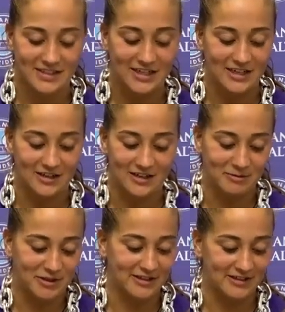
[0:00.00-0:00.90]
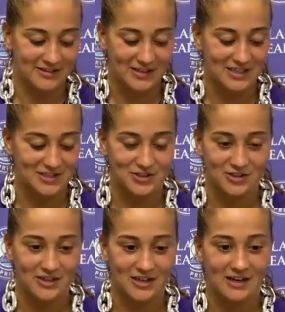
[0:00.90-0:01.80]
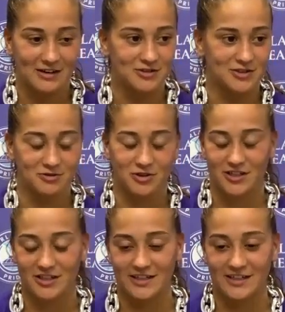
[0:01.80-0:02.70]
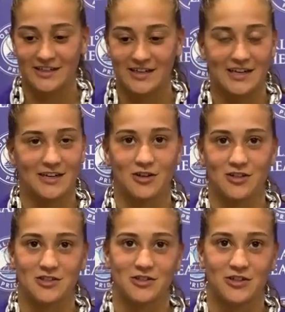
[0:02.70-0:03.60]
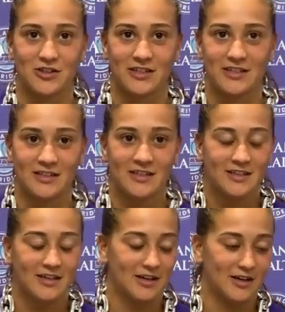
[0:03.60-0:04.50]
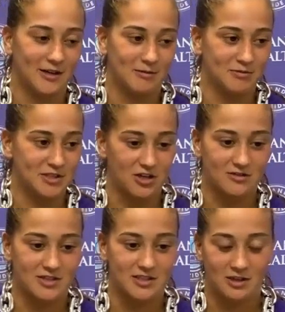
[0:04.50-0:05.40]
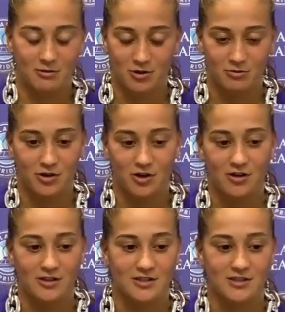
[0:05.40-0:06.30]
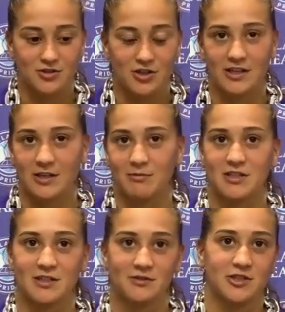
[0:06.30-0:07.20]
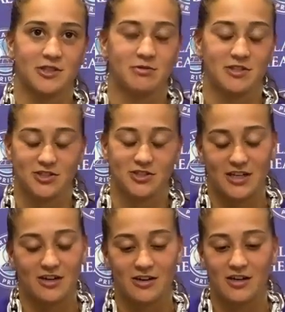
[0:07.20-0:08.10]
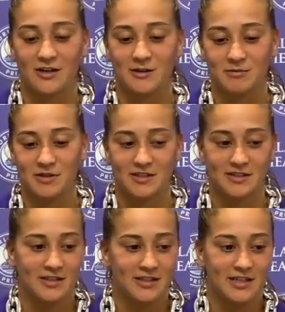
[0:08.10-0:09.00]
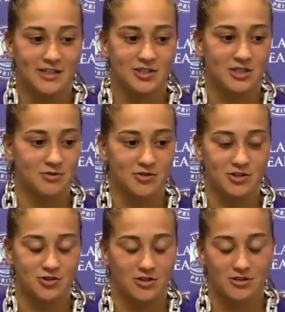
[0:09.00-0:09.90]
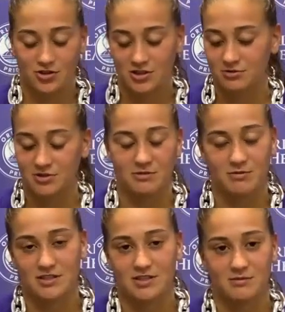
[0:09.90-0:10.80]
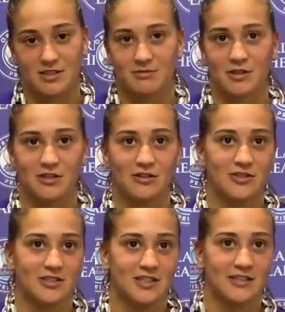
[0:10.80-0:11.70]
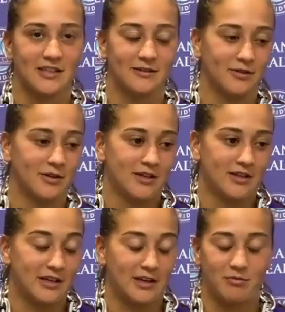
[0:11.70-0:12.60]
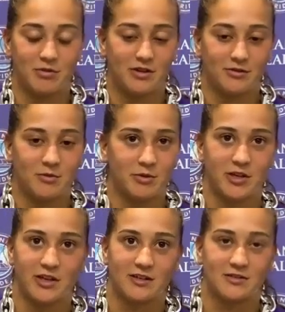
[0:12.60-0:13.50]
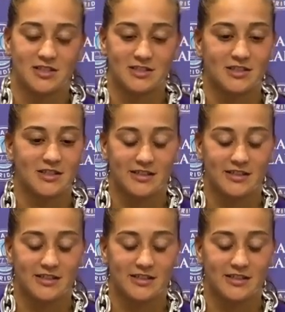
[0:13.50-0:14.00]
Yeah, last year I was a rookie and I had a lot to learn. And this offseason I worked really hard to try to get myself to this position now. And it just comes from the trust within my teammates and my coaches that they've gave me from the beginning of the season.